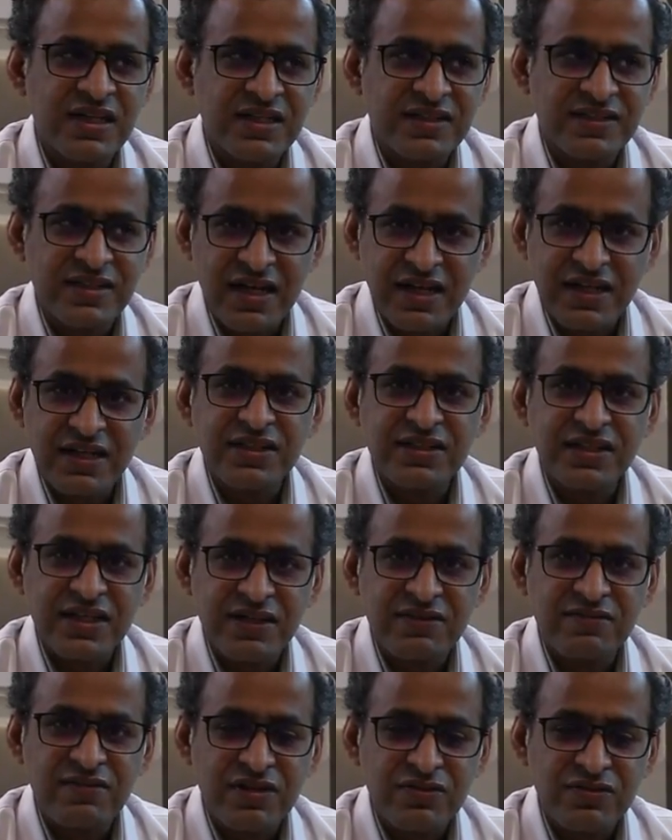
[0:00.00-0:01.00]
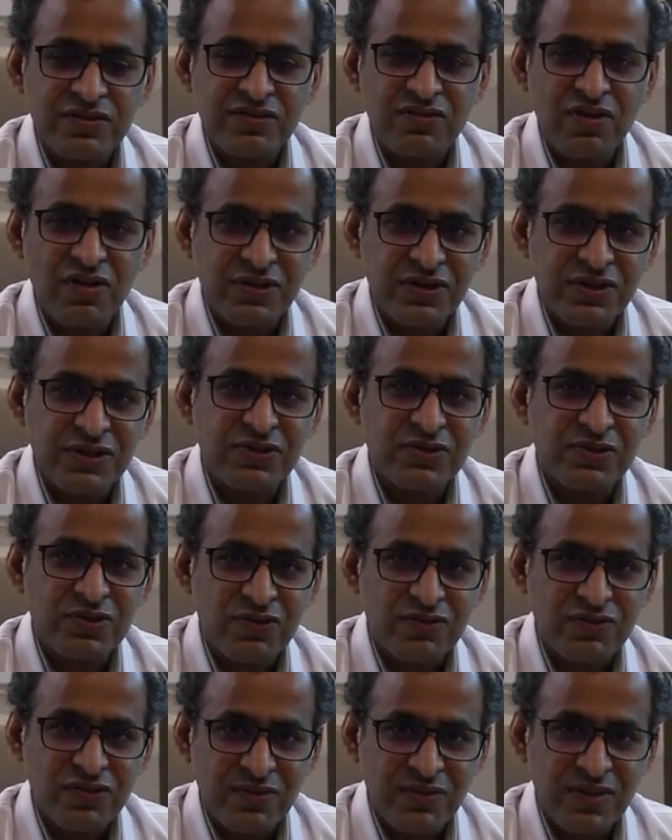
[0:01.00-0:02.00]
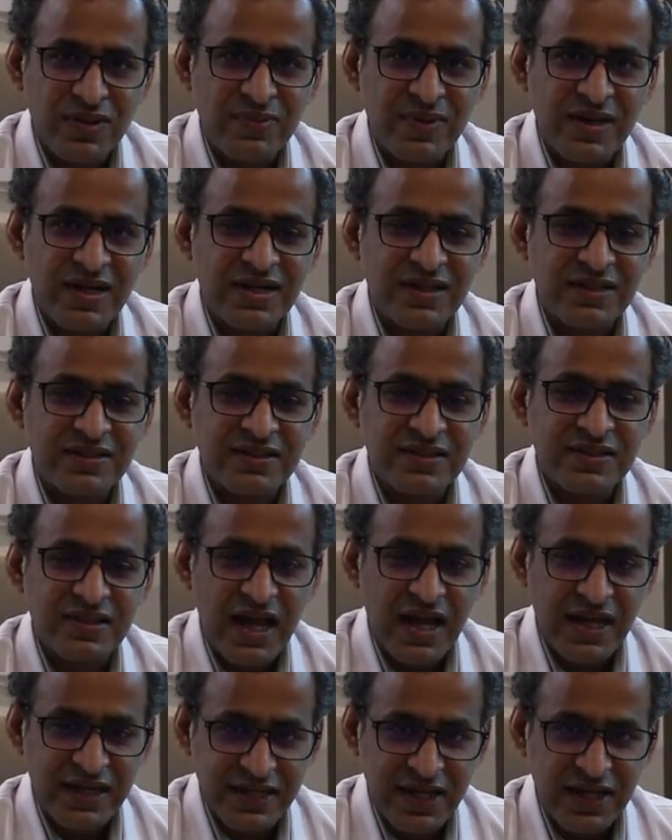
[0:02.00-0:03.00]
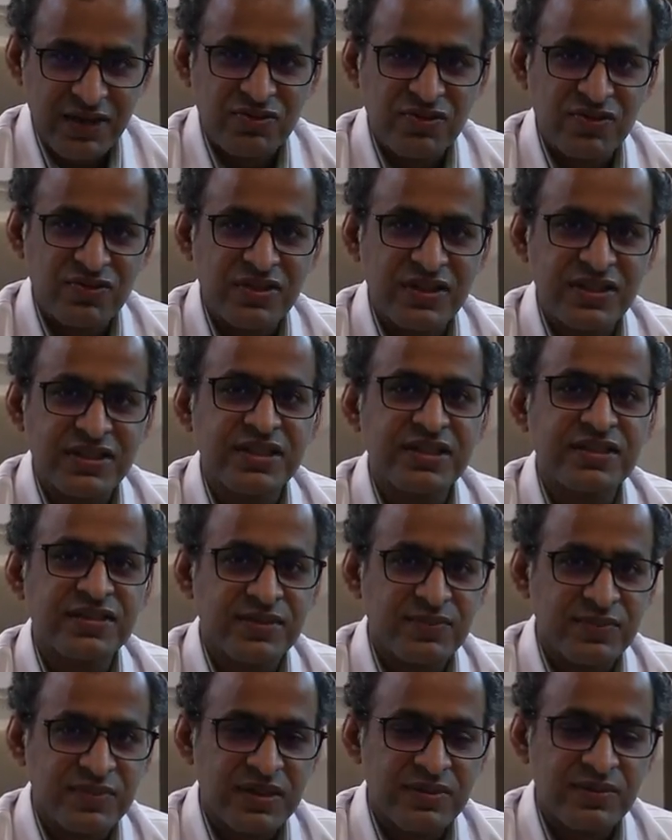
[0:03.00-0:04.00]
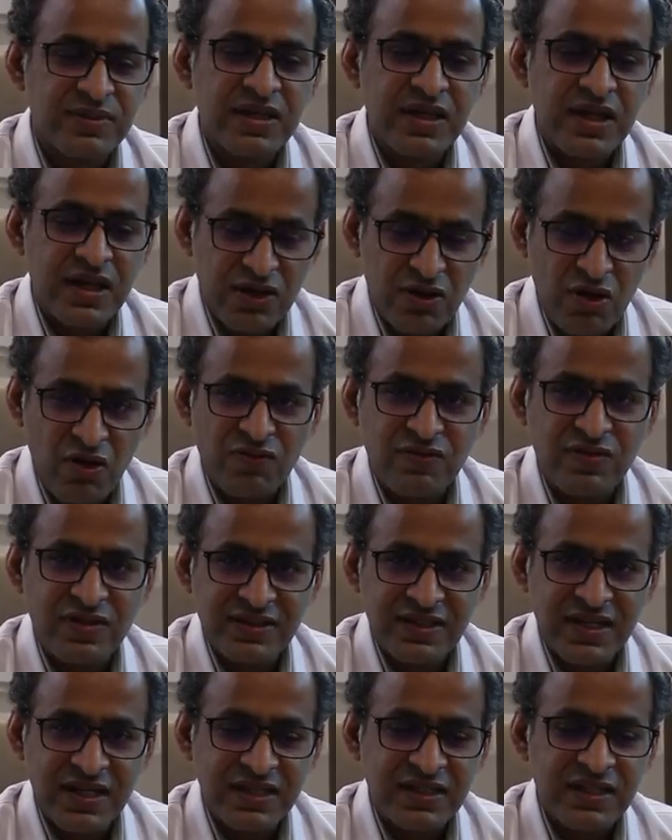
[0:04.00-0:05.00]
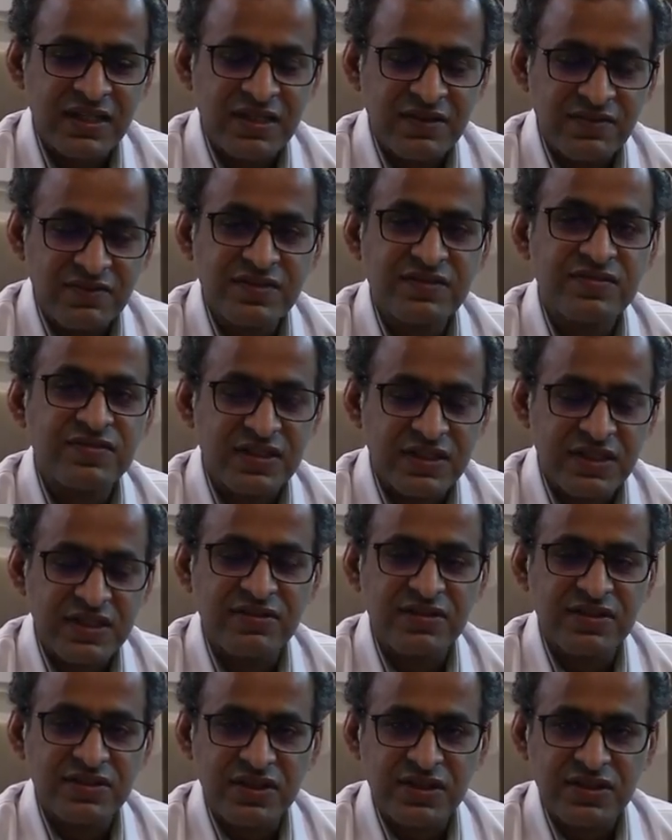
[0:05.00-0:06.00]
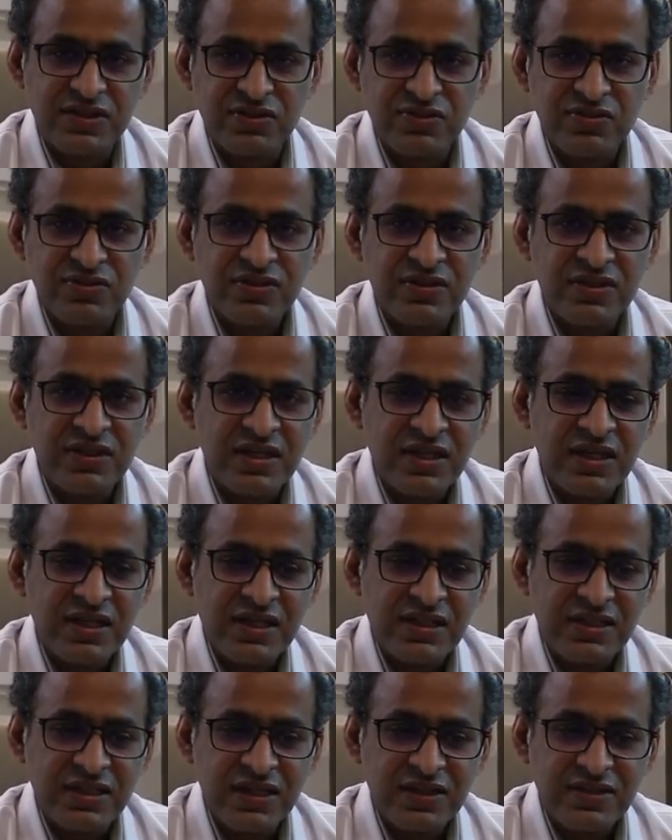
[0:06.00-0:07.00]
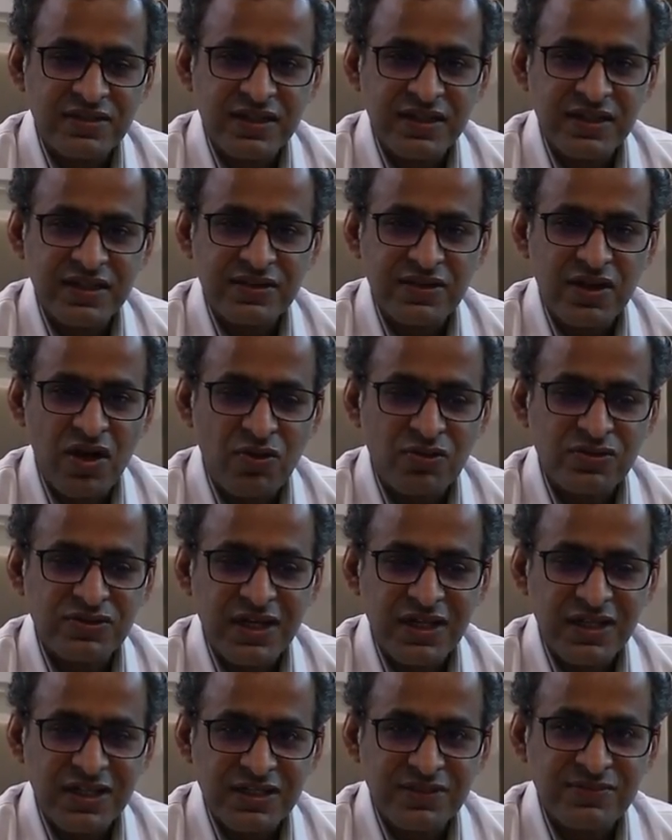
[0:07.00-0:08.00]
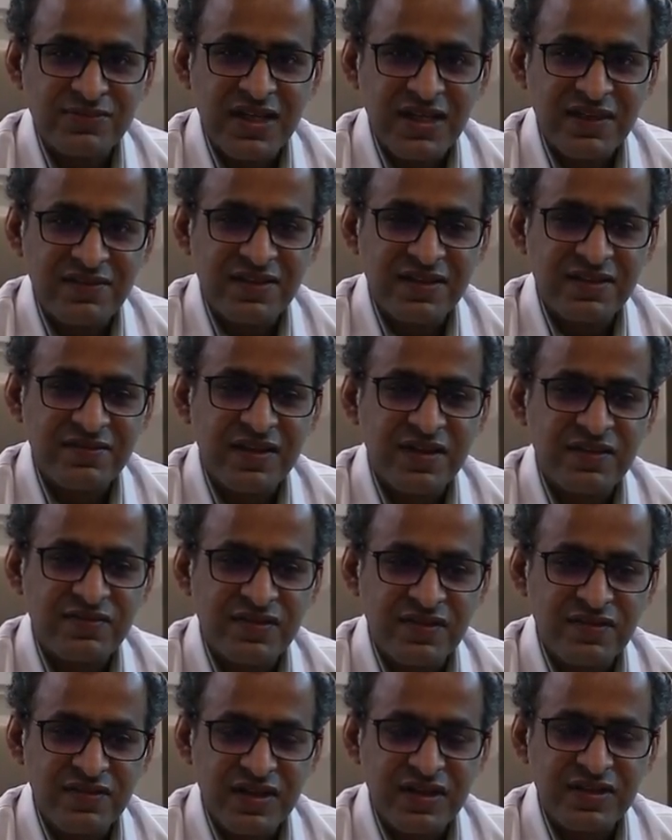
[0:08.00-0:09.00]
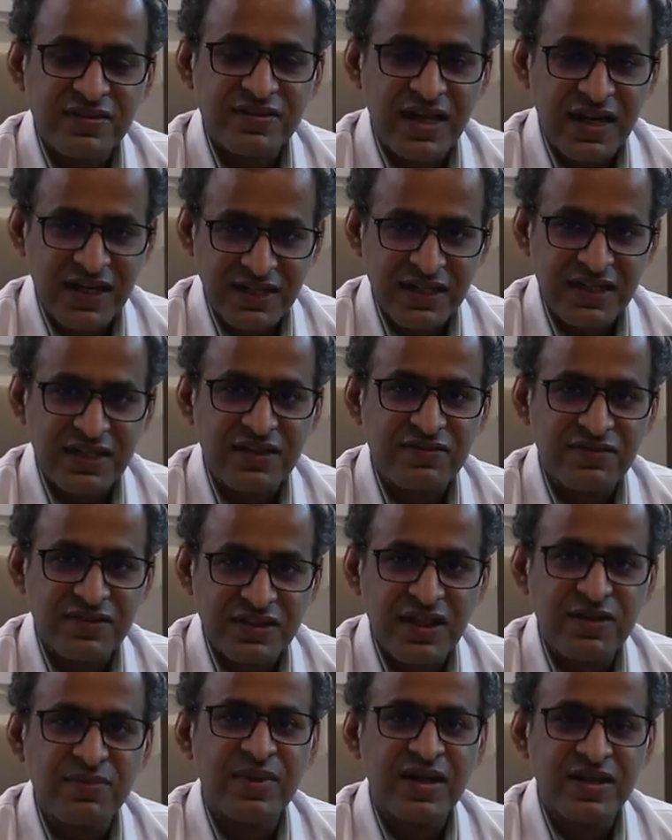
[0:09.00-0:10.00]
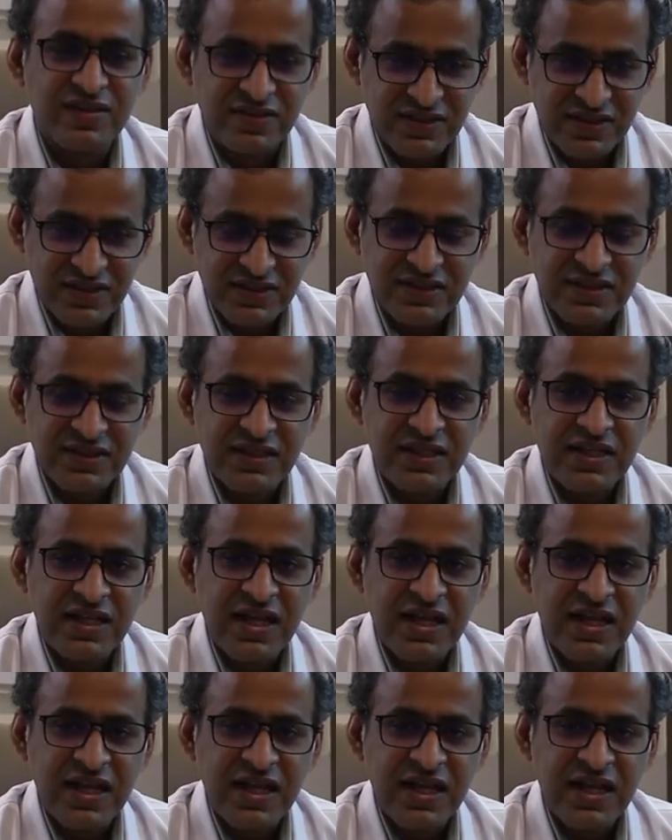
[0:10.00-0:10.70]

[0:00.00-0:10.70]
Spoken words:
Second thing, what we wanted to know from the parents is any associated symptom along with that, which will give us the clue. Third thing is how child is behaving when fever is settled with the medicines.